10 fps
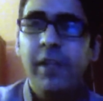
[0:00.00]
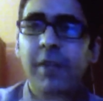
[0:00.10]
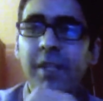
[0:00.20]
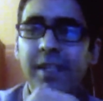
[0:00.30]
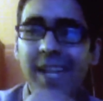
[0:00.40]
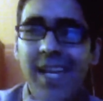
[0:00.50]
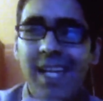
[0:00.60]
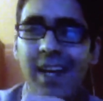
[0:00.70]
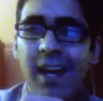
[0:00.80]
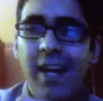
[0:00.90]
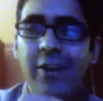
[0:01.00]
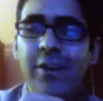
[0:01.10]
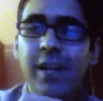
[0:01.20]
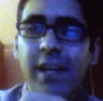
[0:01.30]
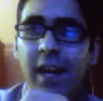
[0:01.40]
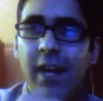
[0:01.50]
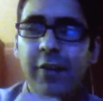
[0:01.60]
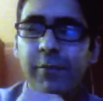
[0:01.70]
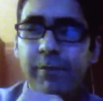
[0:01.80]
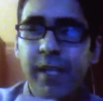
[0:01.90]
them attain higher and
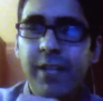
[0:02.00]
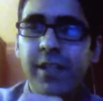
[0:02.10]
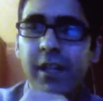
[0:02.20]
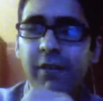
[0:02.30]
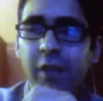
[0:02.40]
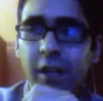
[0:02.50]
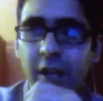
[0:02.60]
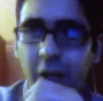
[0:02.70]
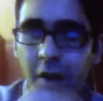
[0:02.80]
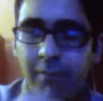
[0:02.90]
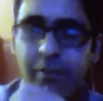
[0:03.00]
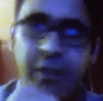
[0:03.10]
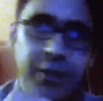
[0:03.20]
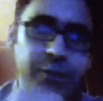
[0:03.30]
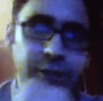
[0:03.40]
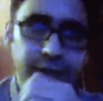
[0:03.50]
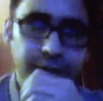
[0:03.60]
higher peaks of accomplishment,